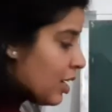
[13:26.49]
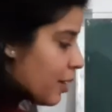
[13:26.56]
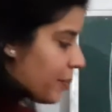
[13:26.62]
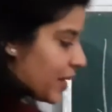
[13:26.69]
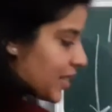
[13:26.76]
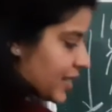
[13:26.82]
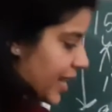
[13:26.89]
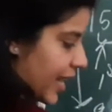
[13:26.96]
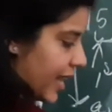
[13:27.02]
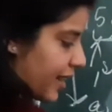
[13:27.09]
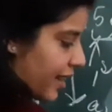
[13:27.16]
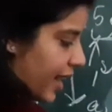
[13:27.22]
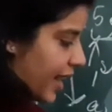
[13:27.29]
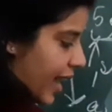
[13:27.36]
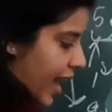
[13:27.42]
Because
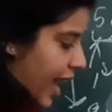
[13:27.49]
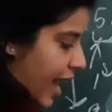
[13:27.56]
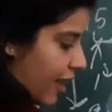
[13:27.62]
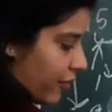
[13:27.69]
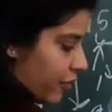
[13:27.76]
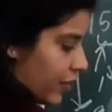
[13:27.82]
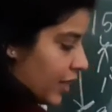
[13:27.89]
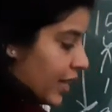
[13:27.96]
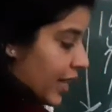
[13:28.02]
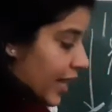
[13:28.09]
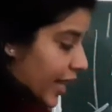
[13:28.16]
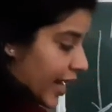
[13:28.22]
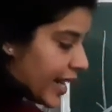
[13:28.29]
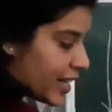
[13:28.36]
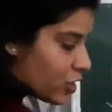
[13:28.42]
here I have
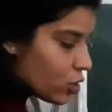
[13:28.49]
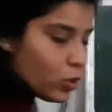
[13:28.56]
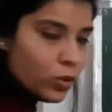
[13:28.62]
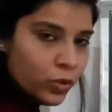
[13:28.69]
A2,